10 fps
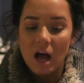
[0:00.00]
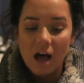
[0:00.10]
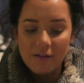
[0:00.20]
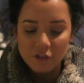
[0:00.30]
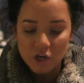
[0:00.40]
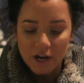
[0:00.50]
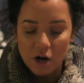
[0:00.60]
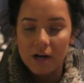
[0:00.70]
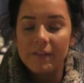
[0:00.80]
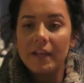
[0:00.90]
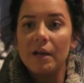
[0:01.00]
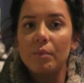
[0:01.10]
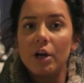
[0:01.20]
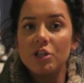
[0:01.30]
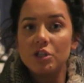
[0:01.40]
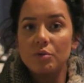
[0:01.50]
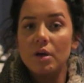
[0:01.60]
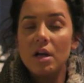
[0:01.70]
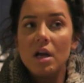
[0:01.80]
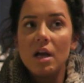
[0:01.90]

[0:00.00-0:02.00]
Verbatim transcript: I'll have to try it on. And then I want to do